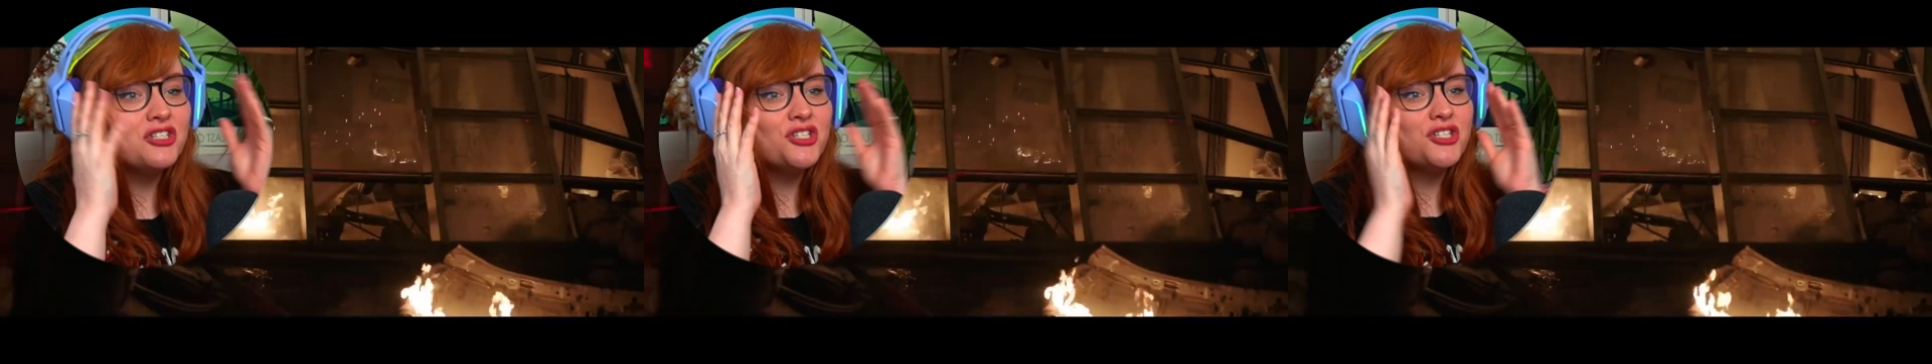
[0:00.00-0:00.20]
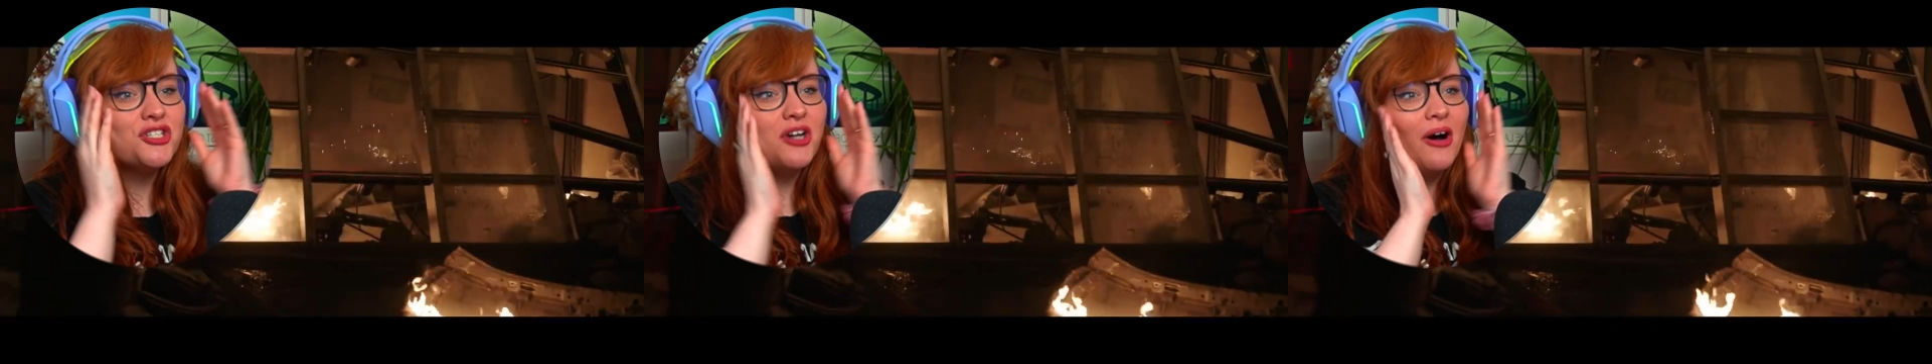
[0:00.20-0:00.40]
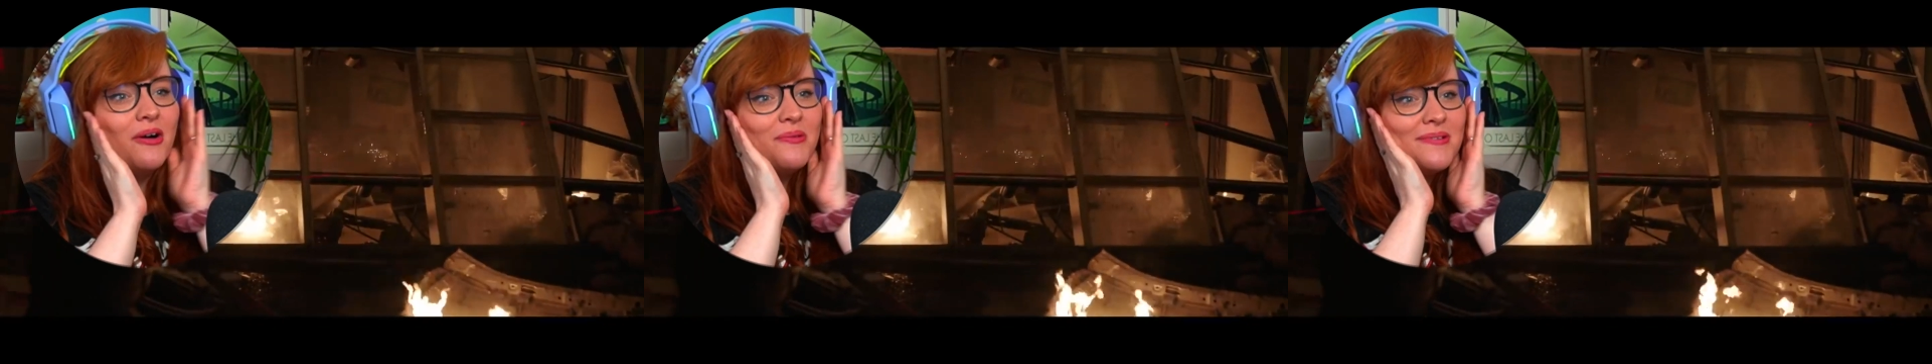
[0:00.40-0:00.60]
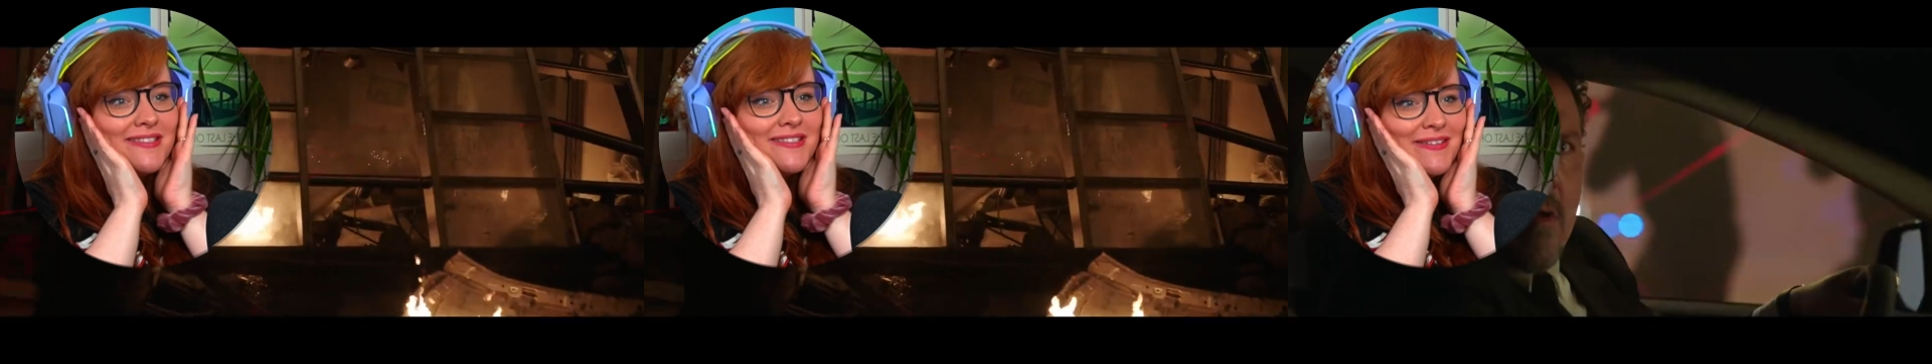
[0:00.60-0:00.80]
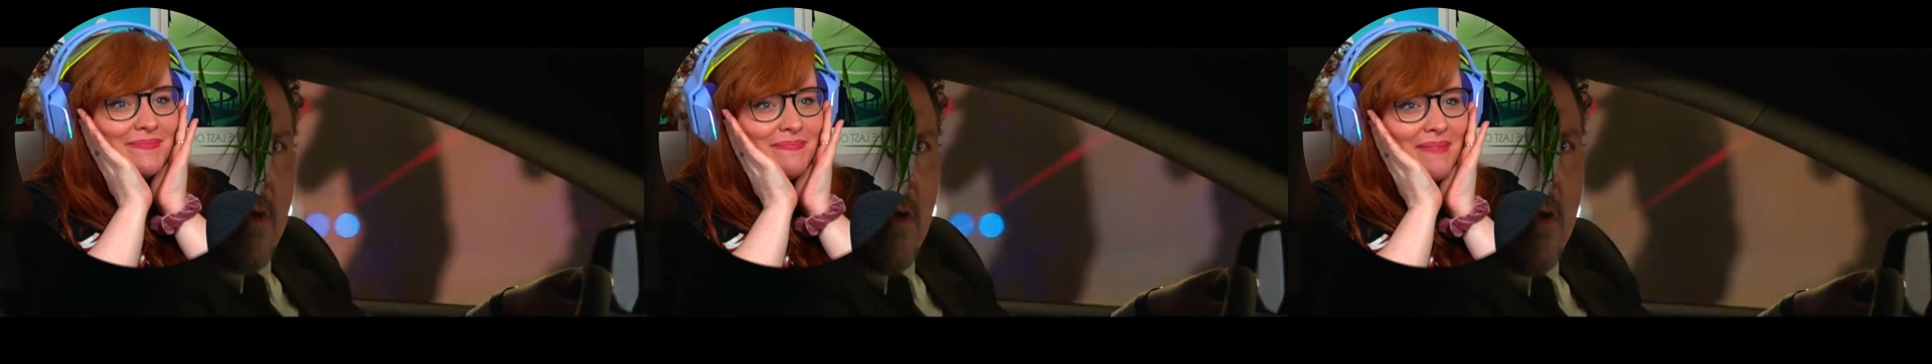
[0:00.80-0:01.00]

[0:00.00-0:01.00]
that shot was